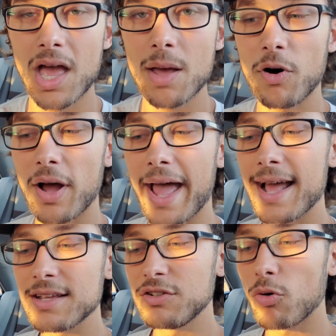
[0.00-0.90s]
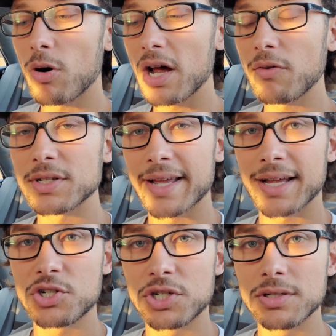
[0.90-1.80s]
But as you are on
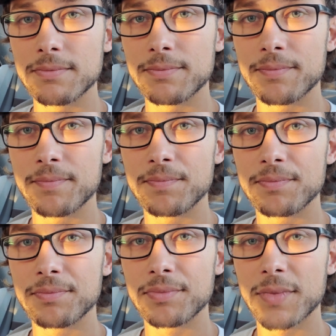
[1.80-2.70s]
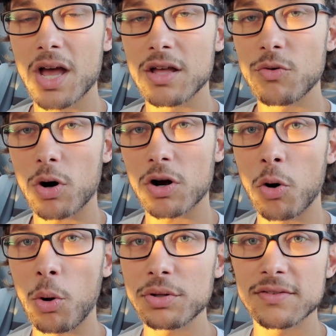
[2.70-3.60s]
retention, you are
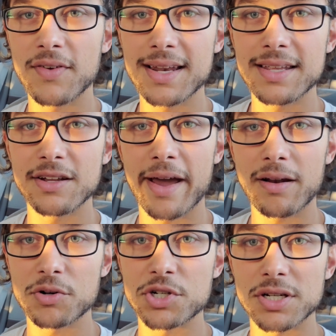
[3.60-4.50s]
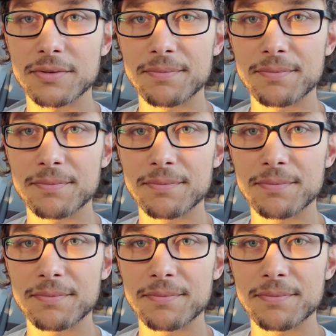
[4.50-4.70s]
cultivating your energy.